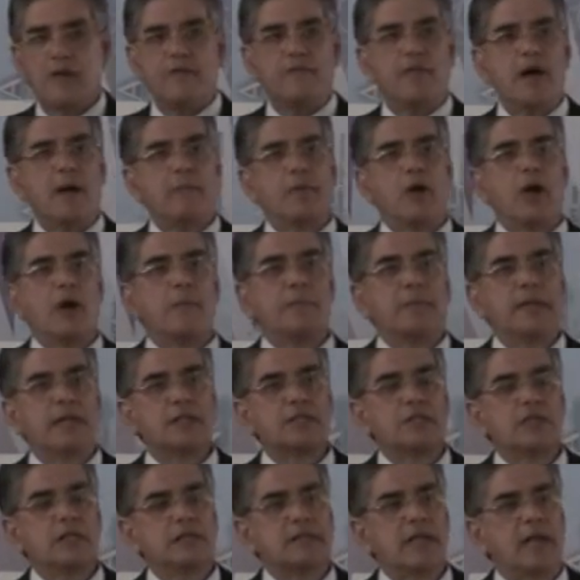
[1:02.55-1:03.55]
Fiber
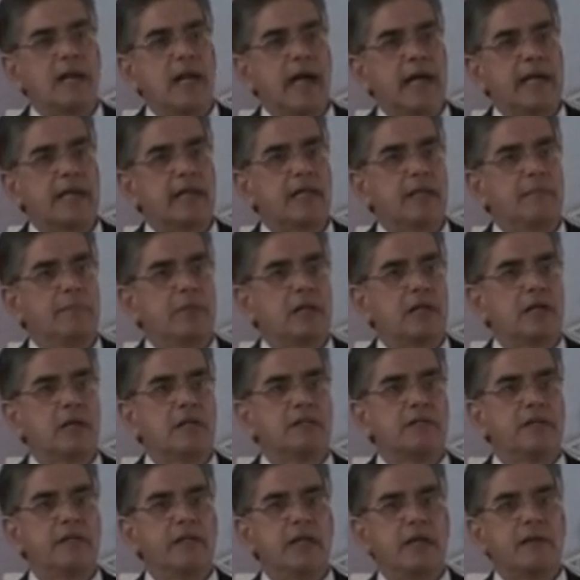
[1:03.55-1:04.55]
optics doesn't like it
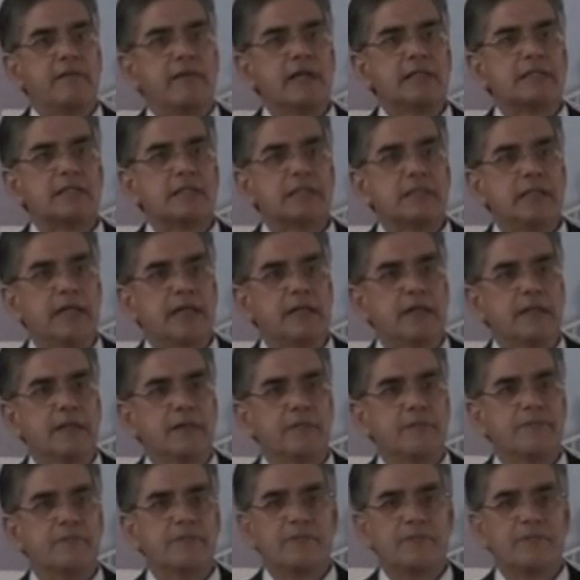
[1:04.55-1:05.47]
because it degrades the signal.